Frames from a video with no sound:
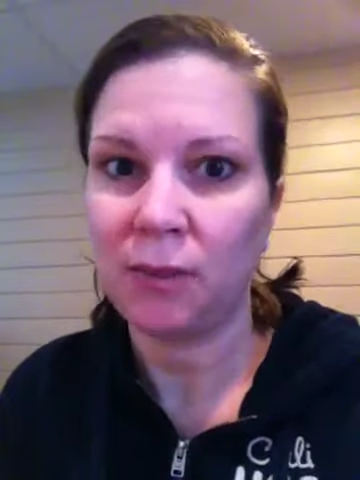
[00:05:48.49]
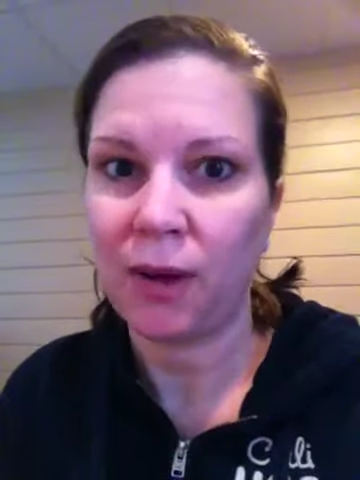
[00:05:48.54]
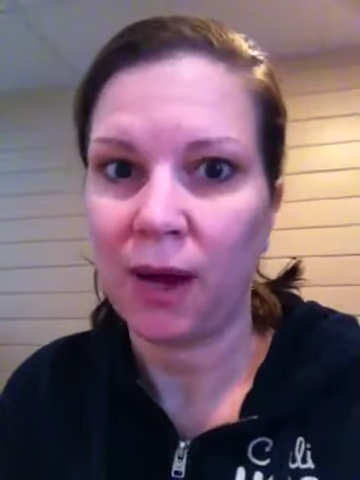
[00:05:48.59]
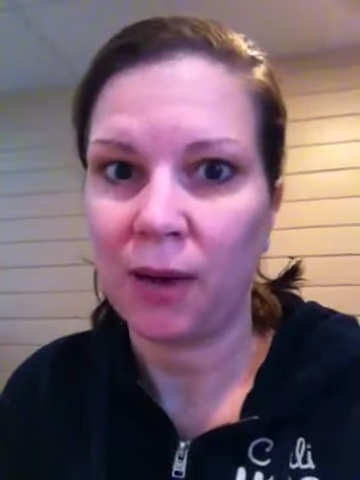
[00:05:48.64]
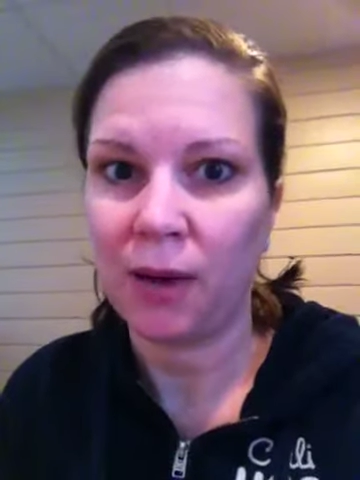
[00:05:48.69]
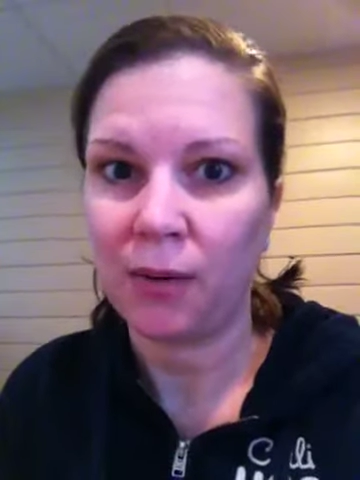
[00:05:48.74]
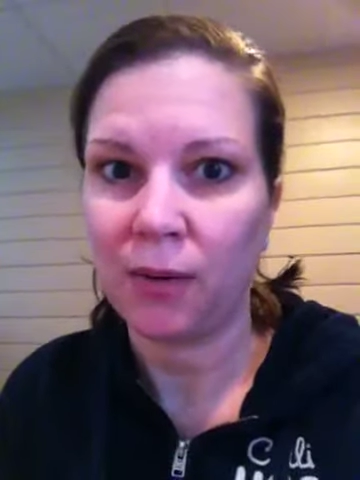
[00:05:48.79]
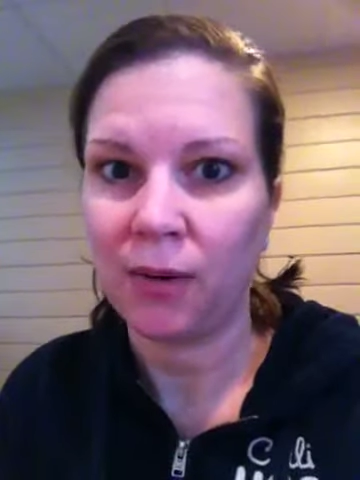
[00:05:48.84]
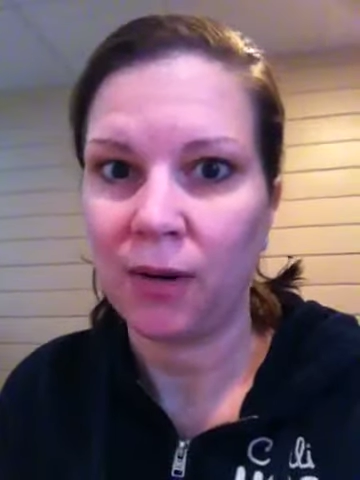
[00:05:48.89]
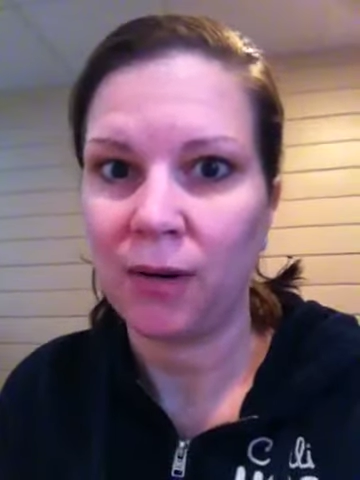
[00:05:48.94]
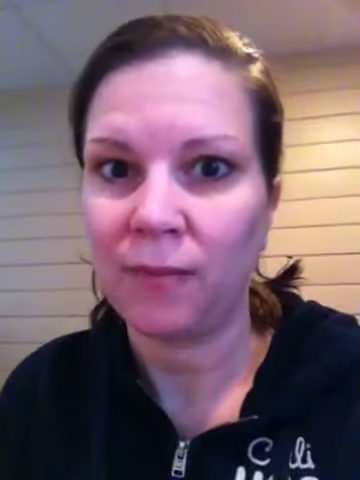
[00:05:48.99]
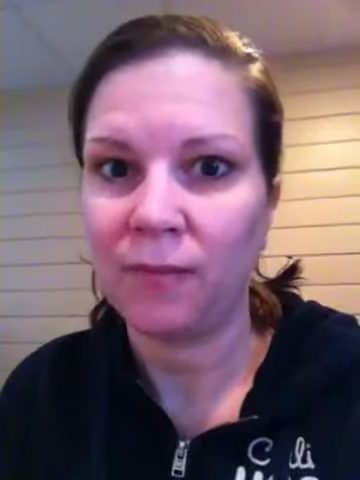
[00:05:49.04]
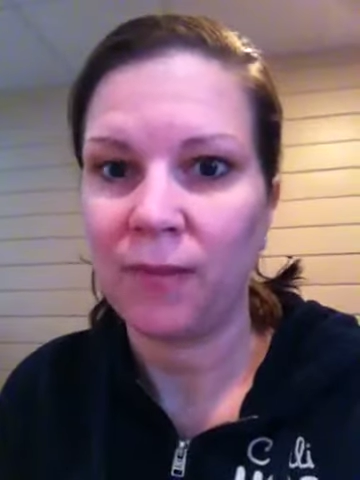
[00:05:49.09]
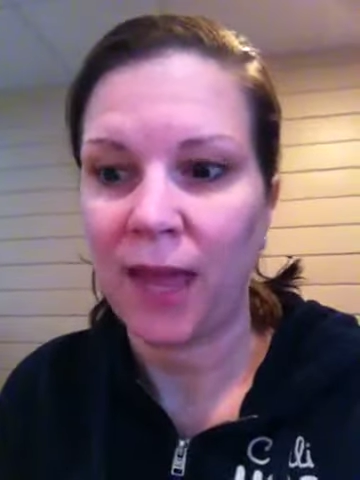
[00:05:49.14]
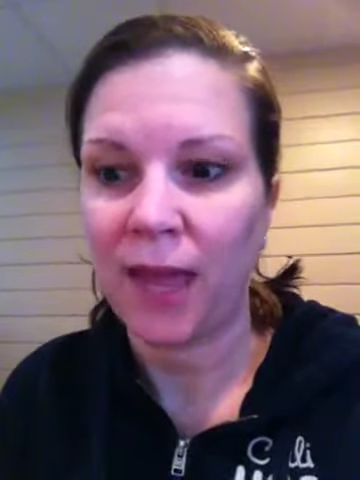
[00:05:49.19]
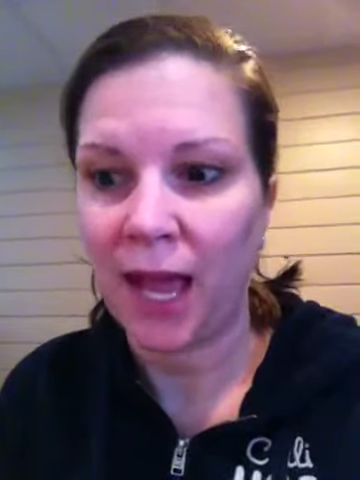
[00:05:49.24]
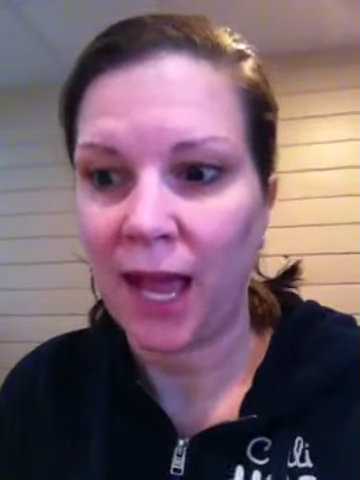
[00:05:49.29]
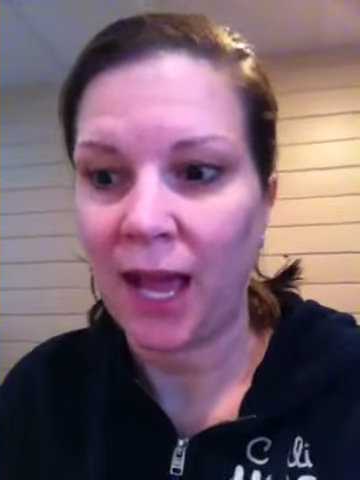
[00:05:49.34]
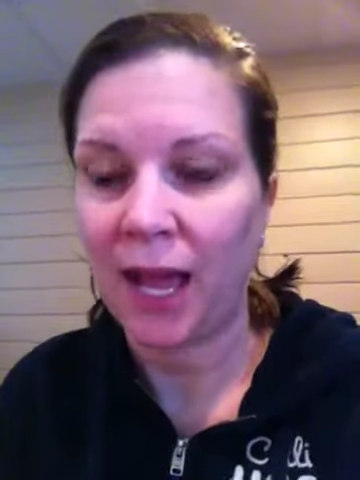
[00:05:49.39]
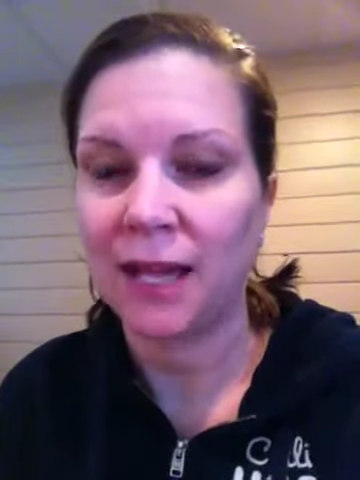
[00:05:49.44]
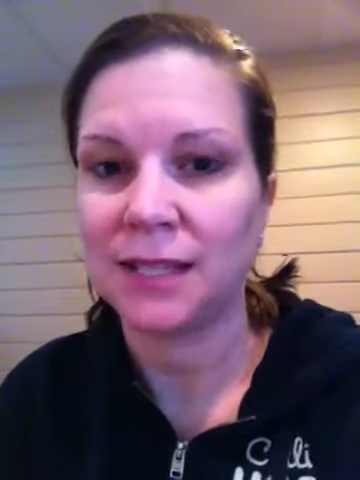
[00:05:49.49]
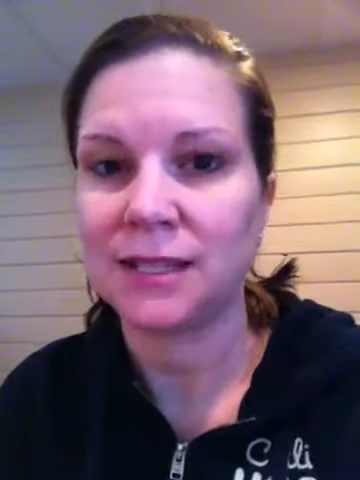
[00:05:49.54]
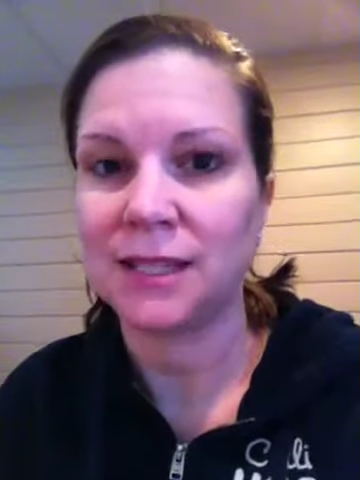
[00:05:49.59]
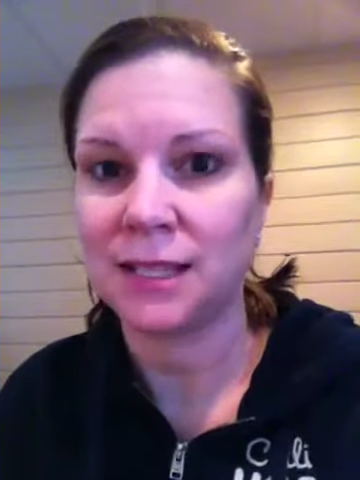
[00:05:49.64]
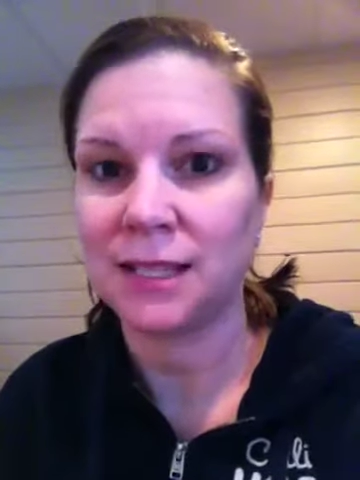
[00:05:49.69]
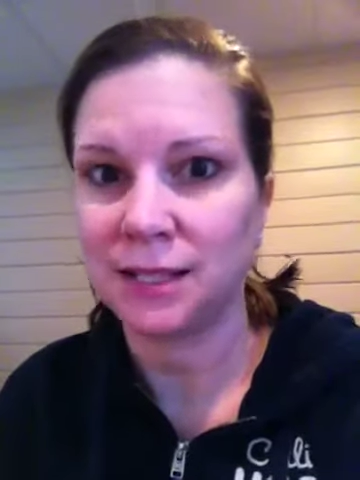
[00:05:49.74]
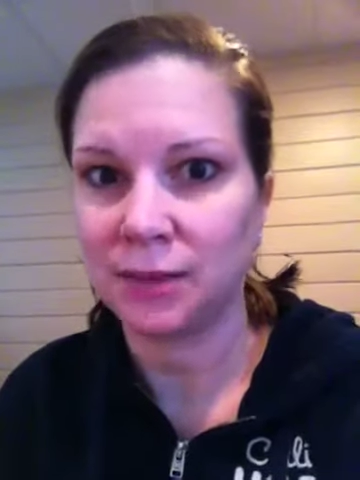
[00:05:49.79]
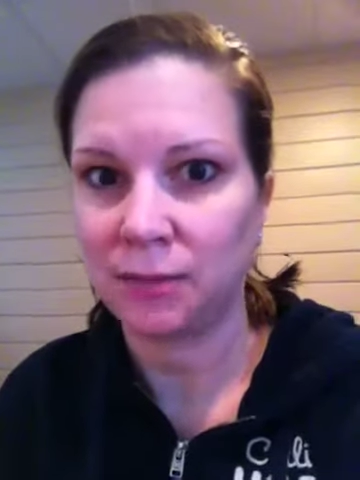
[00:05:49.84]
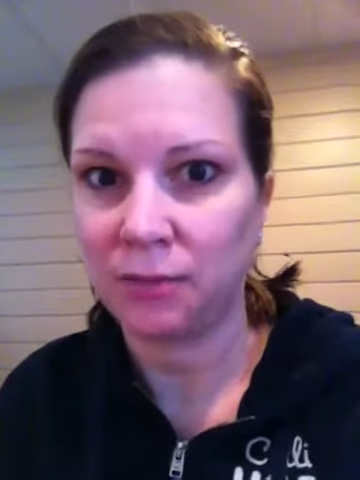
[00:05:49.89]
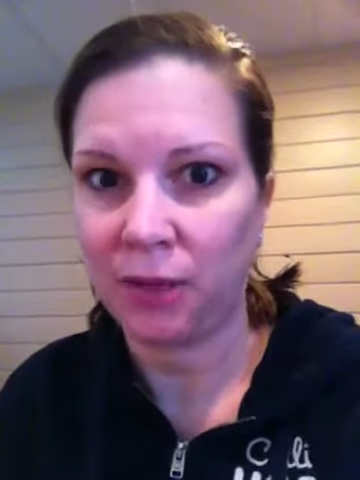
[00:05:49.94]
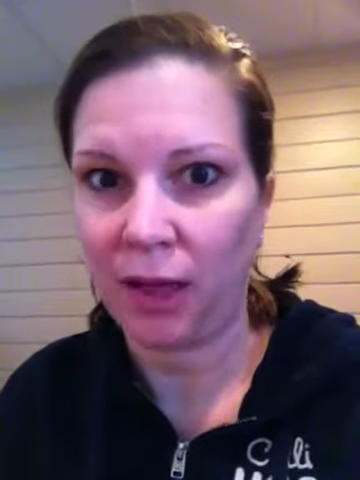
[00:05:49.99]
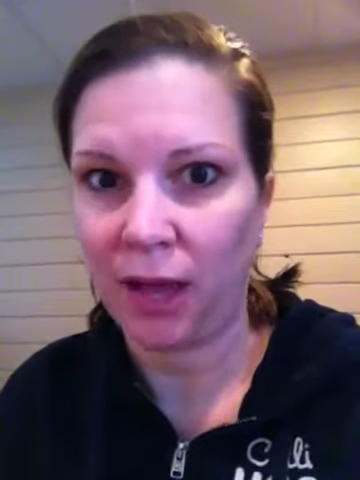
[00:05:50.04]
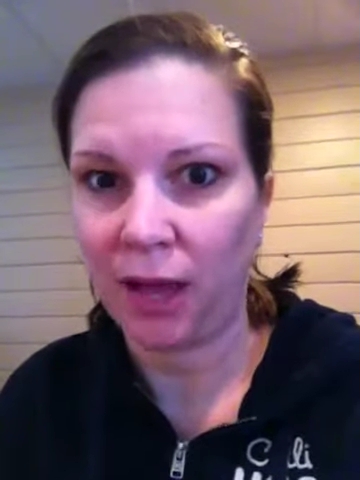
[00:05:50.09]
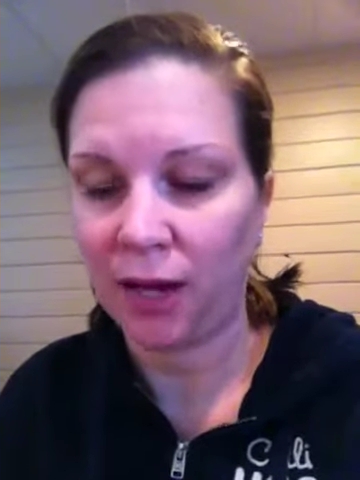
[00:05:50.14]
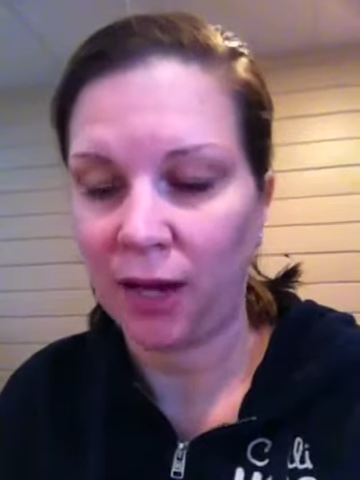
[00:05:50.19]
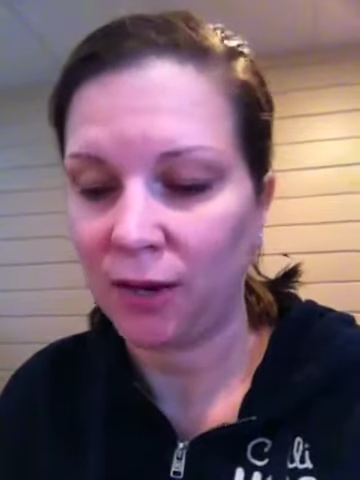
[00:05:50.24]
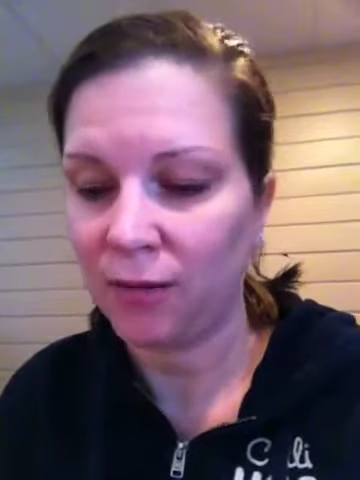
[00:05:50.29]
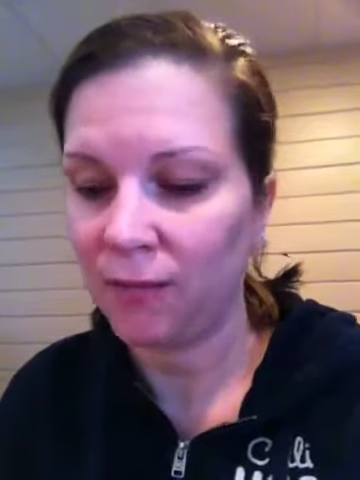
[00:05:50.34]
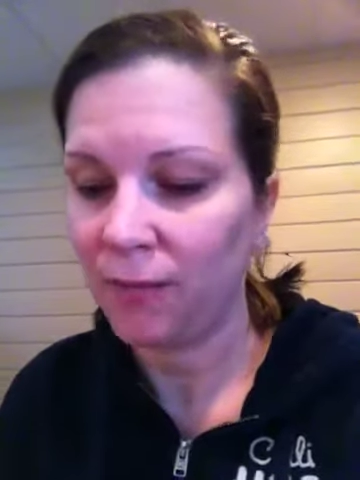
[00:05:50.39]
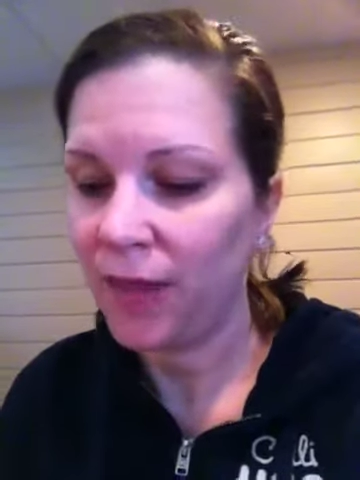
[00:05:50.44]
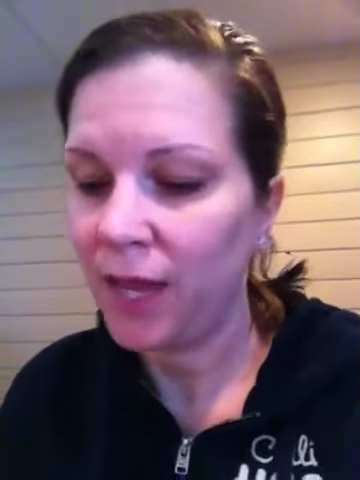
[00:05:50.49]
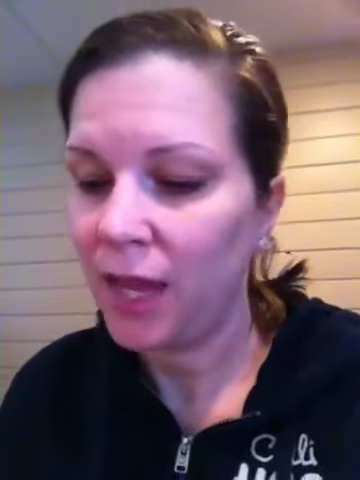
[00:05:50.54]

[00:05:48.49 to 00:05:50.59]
power as a supplier.